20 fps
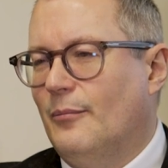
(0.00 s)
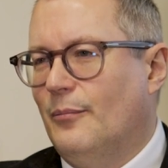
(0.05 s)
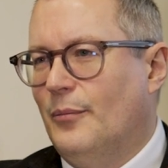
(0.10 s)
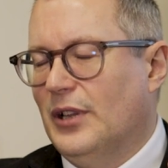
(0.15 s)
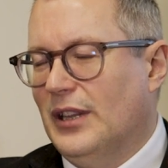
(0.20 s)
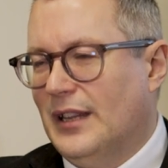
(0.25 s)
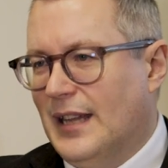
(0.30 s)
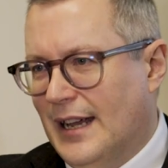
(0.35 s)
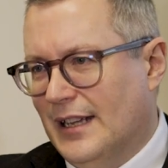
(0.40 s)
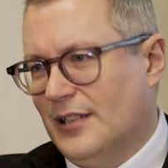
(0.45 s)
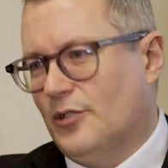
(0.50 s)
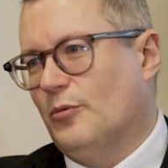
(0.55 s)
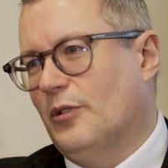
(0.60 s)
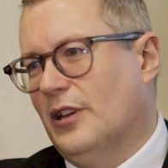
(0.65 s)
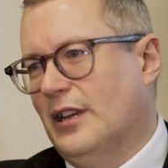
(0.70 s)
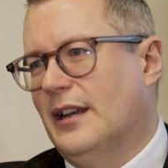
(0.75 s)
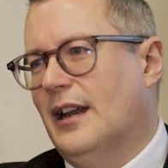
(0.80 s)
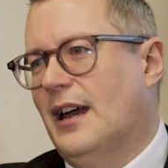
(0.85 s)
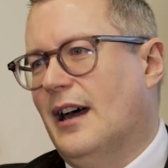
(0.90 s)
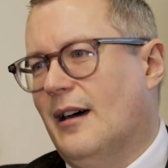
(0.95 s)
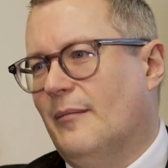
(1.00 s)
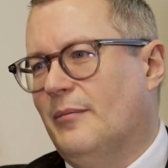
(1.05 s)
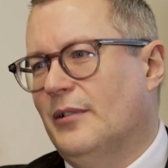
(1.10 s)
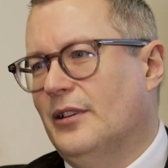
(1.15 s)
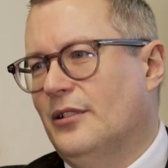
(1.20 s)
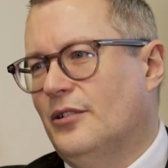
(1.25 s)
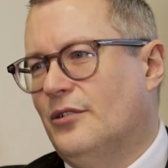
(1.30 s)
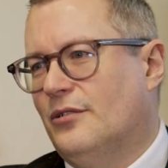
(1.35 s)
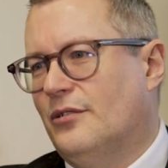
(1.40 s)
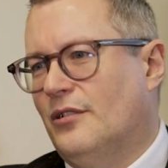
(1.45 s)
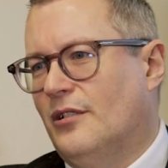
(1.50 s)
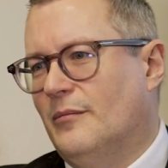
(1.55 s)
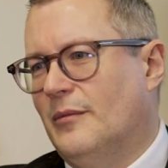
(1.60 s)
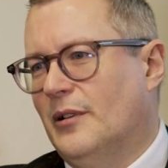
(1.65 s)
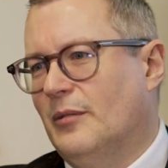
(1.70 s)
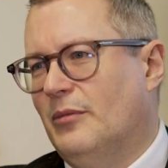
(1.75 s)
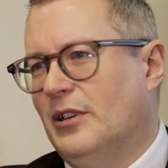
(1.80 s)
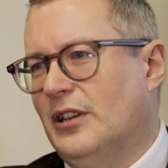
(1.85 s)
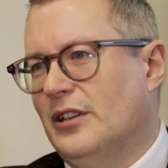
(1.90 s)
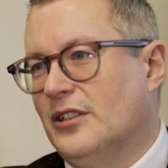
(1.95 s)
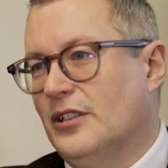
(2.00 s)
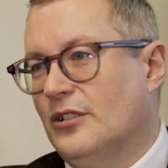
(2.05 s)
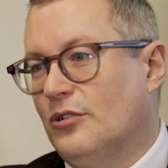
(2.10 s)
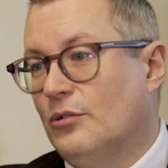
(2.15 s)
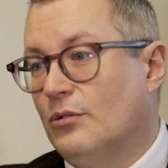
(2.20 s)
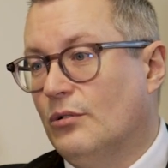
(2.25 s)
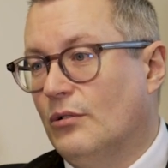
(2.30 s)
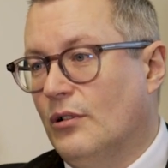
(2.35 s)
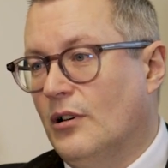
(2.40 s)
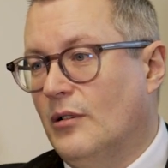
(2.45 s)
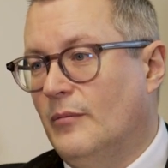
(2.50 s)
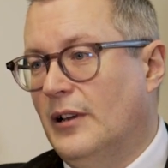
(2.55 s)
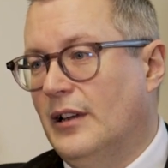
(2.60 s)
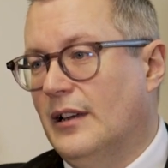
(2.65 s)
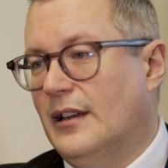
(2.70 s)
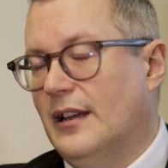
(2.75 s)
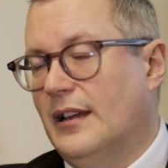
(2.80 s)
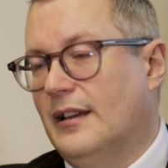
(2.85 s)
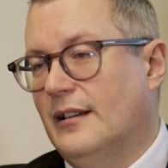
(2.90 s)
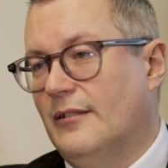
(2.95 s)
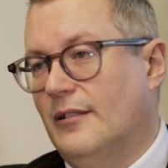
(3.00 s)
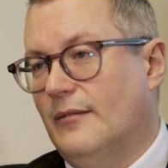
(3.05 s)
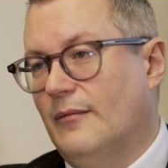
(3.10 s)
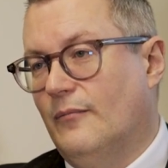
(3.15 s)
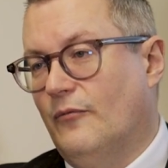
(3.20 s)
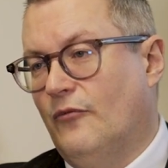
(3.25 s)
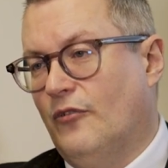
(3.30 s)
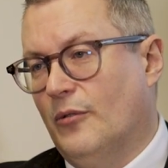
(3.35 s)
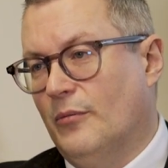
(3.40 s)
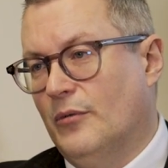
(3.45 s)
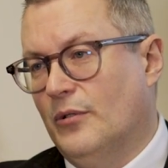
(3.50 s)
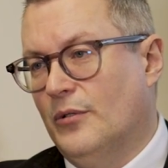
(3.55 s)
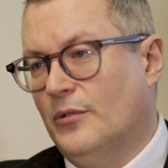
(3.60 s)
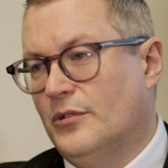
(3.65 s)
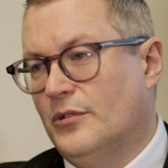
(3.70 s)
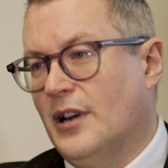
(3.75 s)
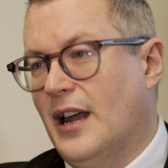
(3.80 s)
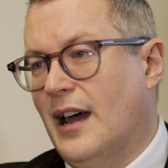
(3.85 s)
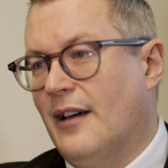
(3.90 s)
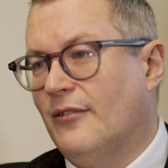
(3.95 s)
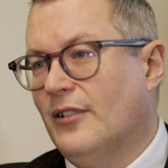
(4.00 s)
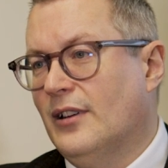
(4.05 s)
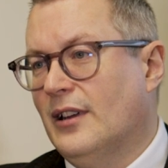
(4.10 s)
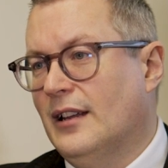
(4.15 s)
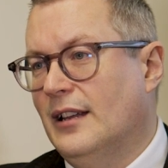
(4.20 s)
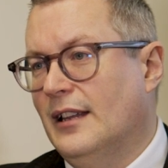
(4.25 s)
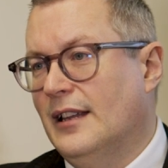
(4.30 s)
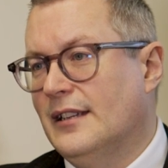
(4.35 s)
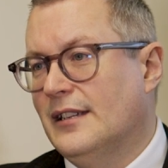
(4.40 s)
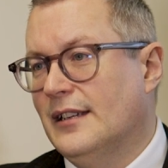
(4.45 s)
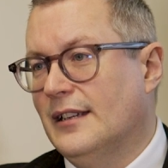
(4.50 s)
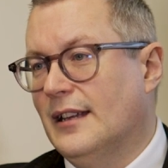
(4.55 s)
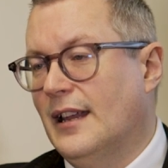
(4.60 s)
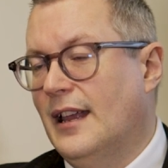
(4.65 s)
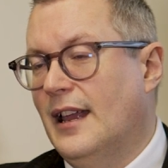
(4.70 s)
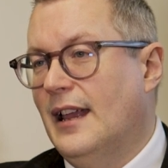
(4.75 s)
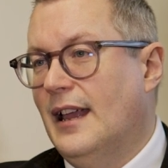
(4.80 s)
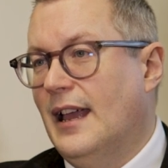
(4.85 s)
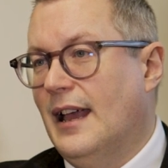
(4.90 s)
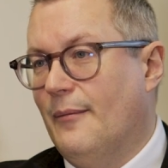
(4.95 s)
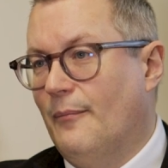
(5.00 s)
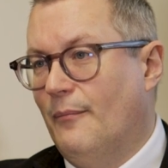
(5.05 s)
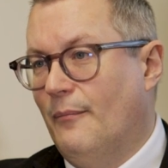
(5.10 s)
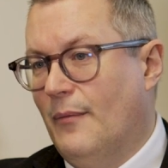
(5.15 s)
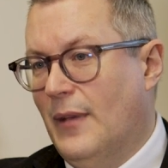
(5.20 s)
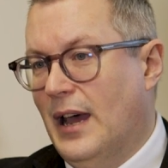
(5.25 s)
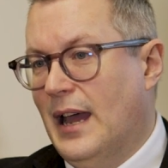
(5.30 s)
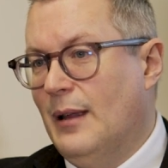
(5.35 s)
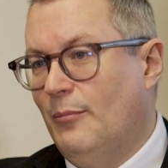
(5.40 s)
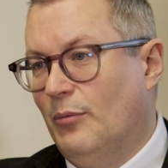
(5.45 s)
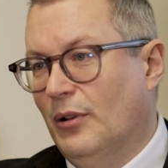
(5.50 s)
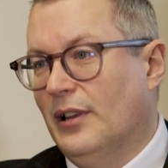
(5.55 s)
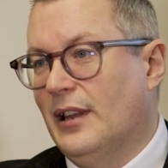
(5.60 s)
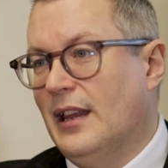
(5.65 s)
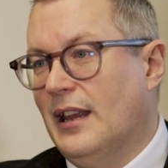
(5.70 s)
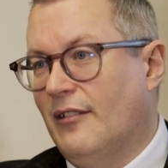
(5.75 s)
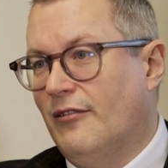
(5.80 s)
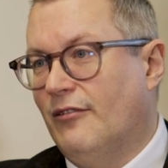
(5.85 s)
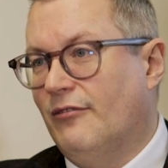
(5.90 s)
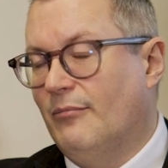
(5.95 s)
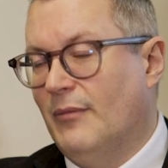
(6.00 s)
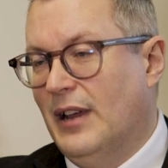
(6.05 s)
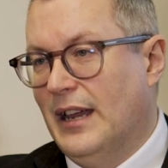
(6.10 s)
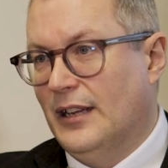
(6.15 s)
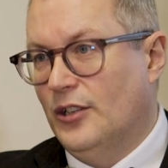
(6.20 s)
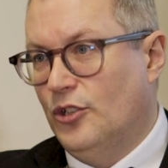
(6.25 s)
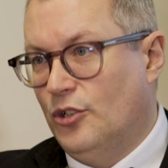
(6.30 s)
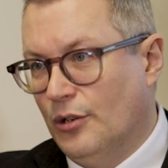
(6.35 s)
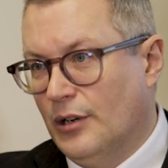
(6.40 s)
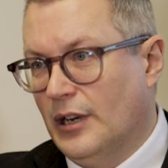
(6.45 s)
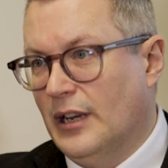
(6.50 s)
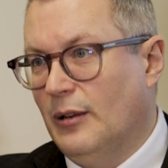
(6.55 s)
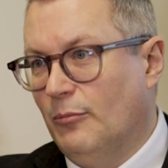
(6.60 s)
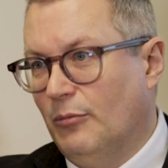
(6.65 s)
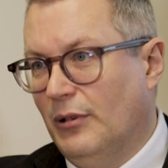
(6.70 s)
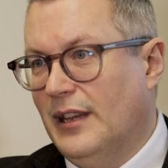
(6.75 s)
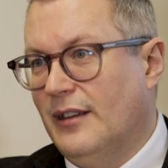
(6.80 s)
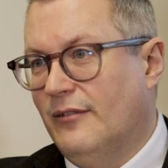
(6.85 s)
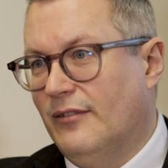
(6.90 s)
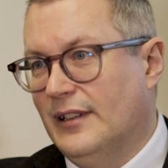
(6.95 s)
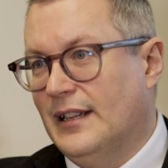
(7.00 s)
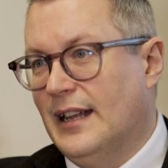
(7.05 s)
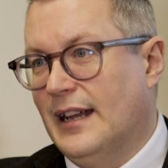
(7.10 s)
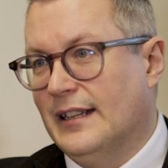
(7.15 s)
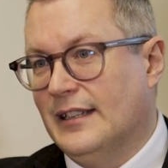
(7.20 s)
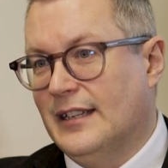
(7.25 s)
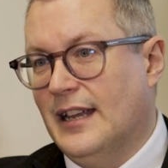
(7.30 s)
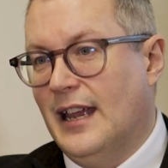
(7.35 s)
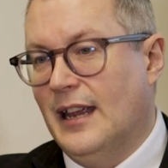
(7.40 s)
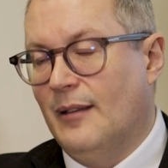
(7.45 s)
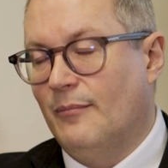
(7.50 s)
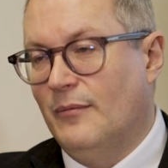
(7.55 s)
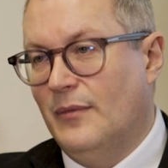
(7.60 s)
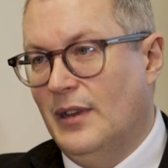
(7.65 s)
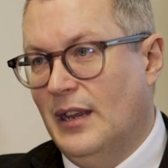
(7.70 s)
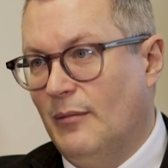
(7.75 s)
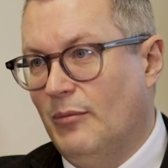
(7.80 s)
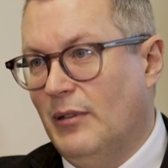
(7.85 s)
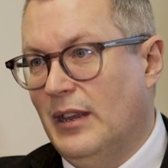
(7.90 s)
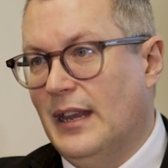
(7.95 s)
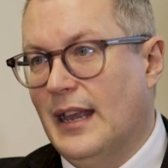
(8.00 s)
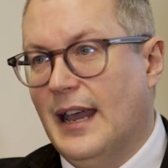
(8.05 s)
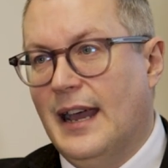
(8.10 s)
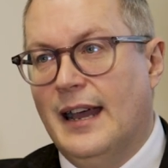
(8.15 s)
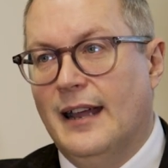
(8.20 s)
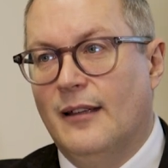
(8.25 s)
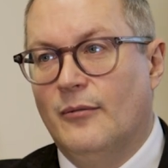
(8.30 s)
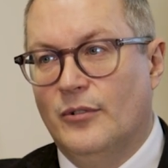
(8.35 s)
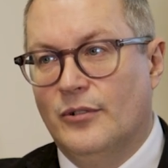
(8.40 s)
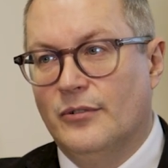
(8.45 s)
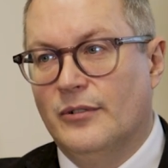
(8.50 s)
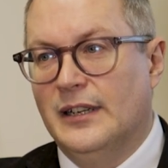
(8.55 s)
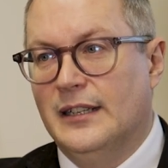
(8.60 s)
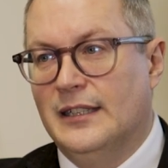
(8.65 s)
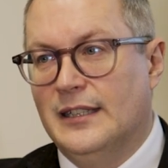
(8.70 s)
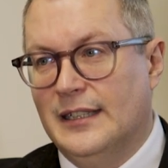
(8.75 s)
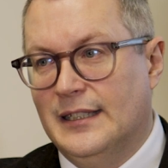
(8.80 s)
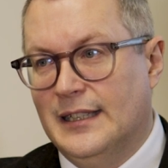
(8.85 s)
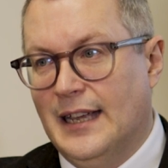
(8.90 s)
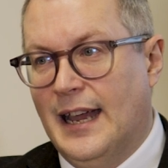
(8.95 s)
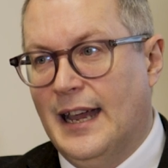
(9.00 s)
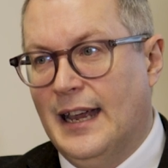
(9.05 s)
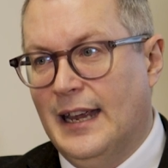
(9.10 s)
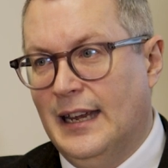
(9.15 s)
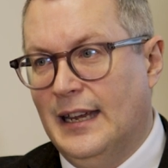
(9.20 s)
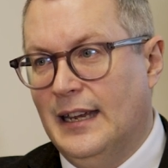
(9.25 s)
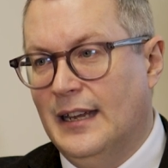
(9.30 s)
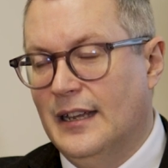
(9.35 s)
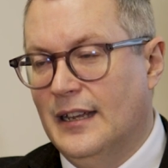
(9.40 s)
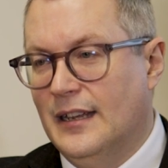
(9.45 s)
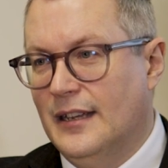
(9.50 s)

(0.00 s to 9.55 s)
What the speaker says: But that's what can happen in trauma, because in trauma from a traffic collision, my belief, my enduring belief at that time, maybe I'm going to die.